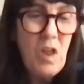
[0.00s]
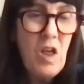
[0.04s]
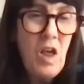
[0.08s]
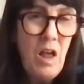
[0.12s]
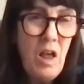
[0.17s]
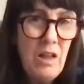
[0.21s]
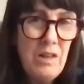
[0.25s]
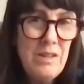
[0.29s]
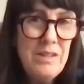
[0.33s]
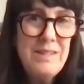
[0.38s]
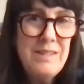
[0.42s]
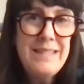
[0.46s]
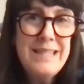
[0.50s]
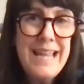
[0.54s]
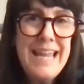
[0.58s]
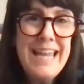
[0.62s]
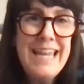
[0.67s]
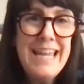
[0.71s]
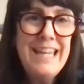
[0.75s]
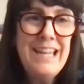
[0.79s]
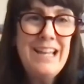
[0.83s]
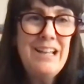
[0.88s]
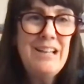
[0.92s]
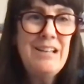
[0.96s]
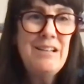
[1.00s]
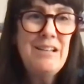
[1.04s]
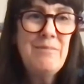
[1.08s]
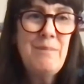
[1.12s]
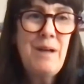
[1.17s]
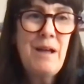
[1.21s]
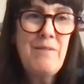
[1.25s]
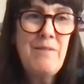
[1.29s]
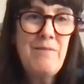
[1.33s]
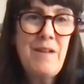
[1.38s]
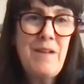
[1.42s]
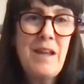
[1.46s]
I'll say
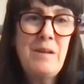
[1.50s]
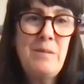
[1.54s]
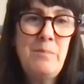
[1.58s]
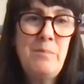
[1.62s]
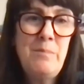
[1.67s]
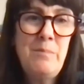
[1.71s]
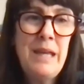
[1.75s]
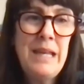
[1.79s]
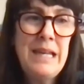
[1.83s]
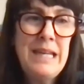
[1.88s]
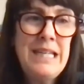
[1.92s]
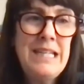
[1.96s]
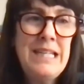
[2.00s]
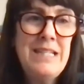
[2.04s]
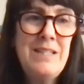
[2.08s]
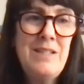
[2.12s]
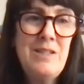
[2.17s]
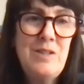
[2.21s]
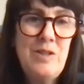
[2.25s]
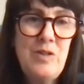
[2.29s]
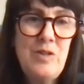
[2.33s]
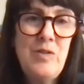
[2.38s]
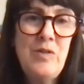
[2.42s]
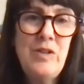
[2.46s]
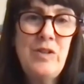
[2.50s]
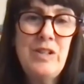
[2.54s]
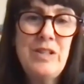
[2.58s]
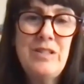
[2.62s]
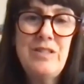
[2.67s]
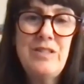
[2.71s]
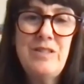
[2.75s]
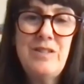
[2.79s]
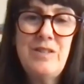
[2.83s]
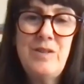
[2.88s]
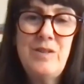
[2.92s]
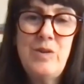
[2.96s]
I've had many
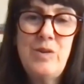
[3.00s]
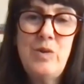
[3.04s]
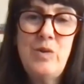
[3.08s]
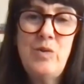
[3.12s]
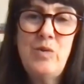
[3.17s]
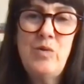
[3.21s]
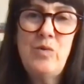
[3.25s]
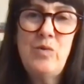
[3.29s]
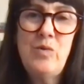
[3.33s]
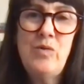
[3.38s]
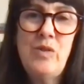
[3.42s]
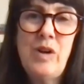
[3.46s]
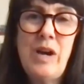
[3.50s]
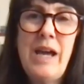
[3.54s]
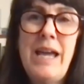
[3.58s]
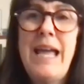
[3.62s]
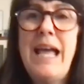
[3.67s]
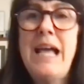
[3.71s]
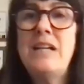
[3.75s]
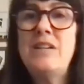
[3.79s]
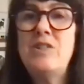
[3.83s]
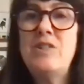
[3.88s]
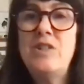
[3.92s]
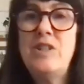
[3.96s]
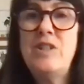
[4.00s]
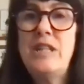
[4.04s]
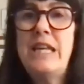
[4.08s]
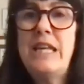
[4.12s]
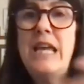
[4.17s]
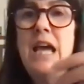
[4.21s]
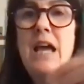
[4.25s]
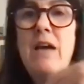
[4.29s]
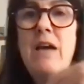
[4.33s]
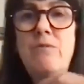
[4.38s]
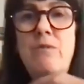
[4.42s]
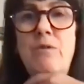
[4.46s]
students I actually
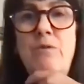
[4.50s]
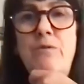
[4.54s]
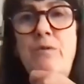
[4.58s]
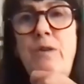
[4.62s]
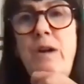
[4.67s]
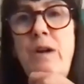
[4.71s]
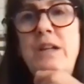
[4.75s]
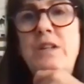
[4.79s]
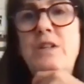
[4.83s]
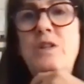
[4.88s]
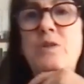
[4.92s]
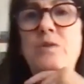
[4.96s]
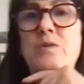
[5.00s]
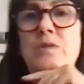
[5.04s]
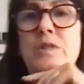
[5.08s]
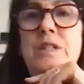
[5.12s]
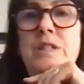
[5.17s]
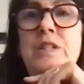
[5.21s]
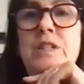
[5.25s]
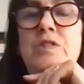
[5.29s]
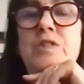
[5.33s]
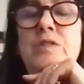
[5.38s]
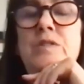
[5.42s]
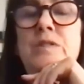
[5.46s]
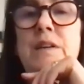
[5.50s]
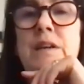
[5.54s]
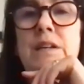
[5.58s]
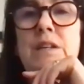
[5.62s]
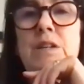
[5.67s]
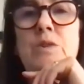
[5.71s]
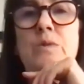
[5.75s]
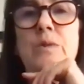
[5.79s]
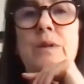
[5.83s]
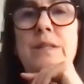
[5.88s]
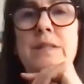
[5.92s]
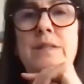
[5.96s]
have a friend who teaches at
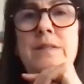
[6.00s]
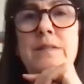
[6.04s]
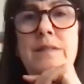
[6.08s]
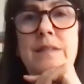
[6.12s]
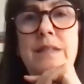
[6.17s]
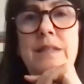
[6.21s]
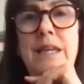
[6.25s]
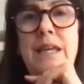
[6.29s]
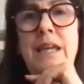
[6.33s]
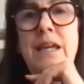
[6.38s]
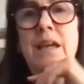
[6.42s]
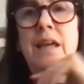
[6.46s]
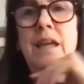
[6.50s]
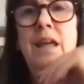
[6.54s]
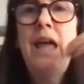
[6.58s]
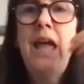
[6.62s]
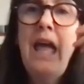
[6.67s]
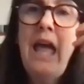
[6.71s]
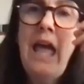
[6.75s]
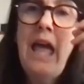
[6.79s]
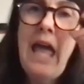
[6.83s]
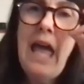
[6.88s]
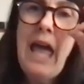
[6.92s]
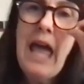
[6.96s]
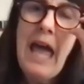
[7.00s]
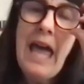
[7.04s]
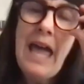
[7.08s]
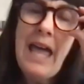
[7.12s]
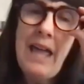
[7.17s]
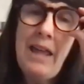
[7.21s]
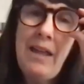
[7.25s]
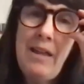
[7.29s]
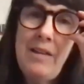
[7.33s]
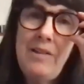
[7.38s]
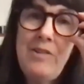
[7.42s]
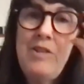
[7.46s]
USC.
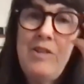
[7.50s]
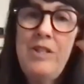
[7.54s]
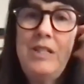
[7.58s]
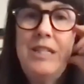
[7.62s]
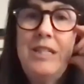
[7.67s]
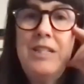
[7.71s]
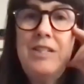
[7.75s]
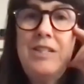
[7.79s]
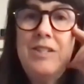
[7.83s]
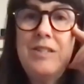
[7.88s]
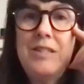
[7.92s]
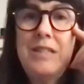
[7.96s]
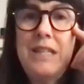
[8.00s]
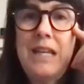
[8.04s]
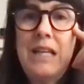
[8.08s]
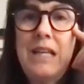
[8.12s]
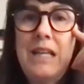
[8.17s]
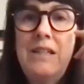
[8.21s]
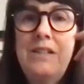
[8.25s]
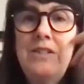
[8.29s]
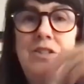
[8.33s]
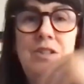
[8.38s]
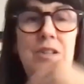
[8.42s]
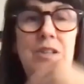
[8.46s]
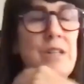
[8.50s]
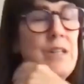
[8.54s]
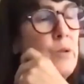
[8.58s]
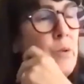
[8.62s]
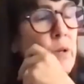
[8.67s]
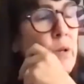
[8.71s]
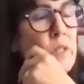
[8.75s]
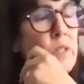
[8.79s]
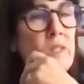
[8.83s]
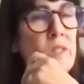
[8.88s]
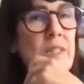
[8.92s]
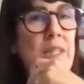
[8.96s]
She teaches English at
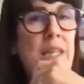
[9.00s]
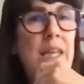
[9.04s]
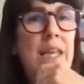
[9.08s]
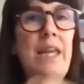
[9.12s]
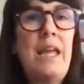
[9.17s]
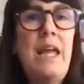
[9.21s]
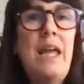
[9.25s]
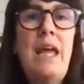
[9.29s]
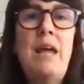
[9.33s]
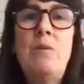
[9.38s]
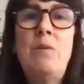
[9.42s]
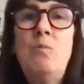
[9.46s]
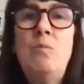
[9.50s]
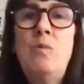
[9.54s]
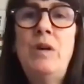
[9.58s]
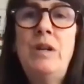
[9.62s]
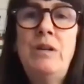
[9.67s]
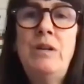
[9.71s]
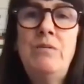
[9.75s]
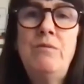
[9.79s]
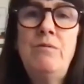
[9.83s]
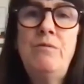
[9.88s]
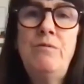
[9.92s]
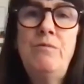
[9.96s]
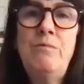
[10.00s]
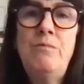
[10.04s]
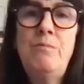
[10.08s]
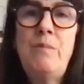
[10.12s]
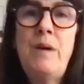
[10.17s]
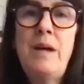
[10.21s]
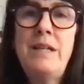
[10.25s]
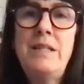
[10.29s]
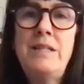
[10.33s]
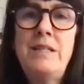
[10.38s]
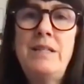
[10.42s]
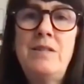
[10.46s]
USC, and one of
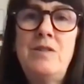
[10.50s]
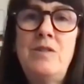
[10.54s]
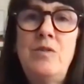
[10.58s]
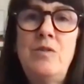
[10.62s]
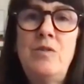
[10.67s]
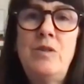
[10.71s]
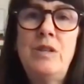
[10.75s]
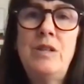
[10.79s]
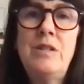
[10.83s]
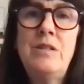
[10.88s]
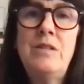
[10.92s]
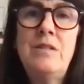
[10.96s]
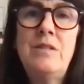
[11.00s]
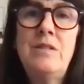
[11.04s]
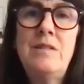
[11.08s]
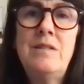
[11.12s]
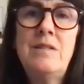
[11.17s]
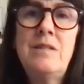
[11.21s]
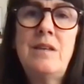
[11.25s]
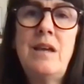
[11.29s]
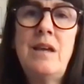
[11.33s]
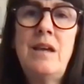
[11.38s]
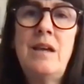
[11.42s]
my students